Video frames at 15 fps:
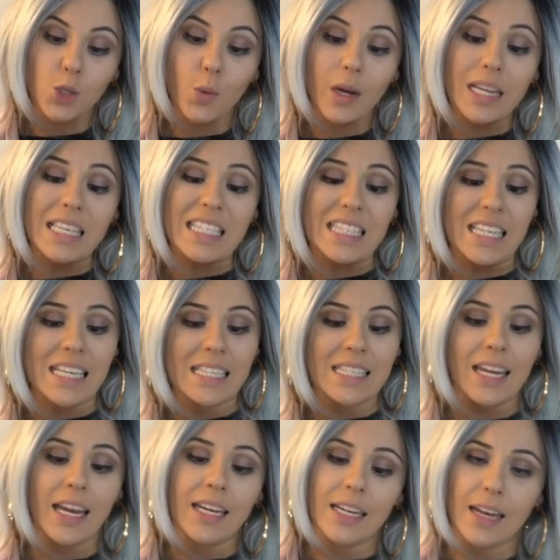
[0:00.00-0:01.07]

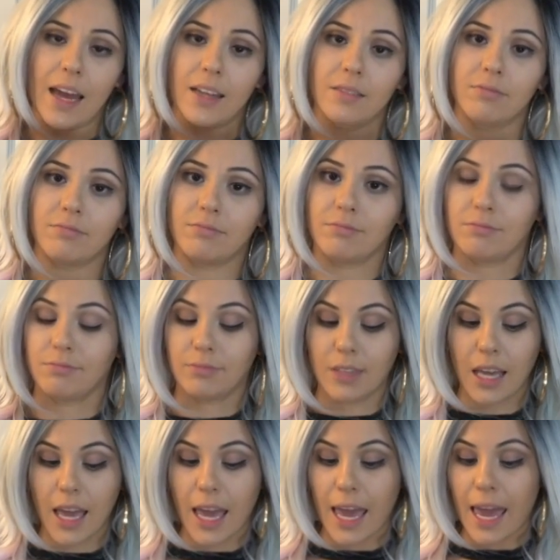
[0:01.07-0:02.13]
$26.99,
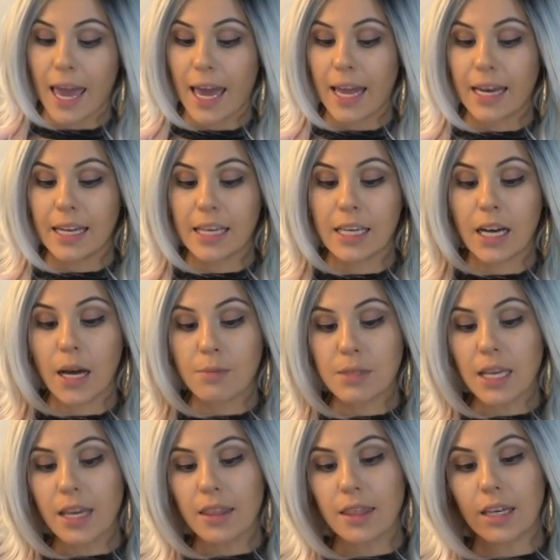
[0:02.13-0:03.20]
and it
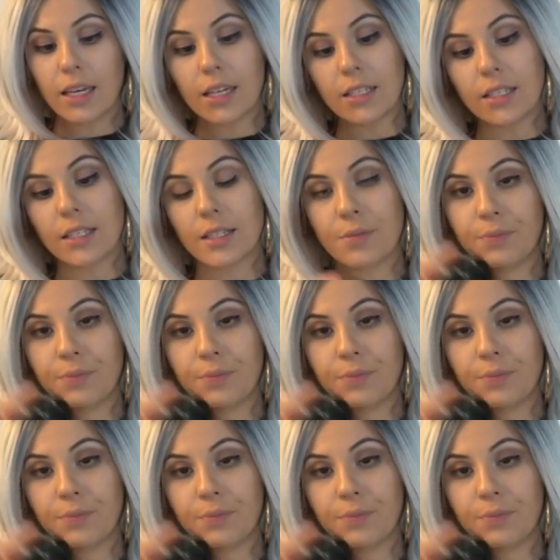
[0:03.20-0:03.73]
comes like this.